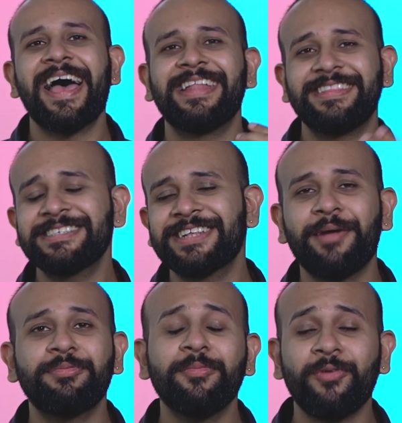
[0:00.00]
And this
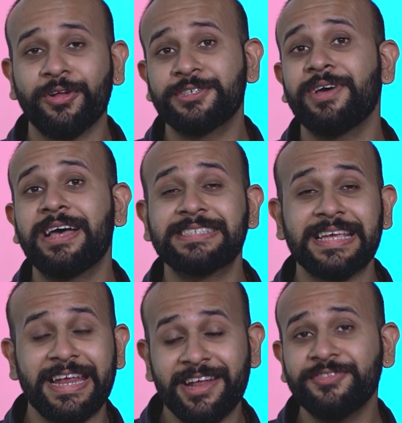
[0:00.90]
laptop also has
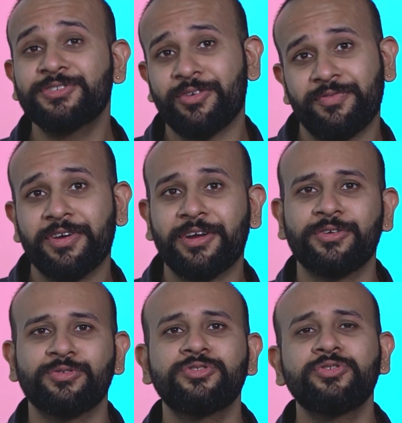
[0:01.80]
enough software
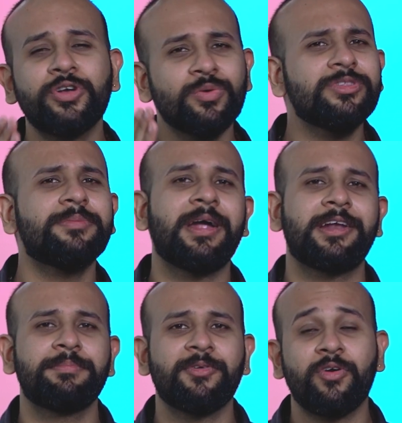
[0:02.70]
controls to tune the
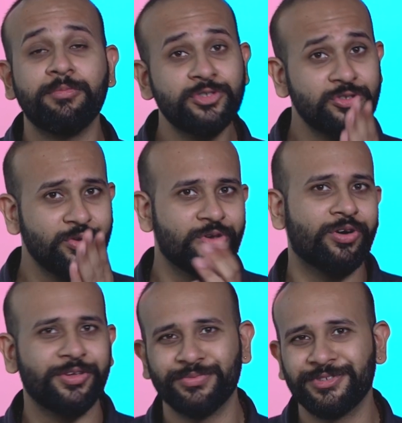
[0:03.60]
battery performance to
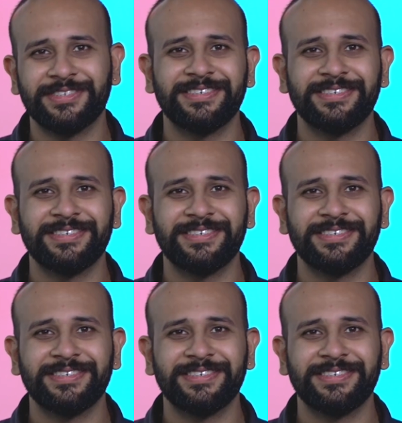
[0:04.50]
your use.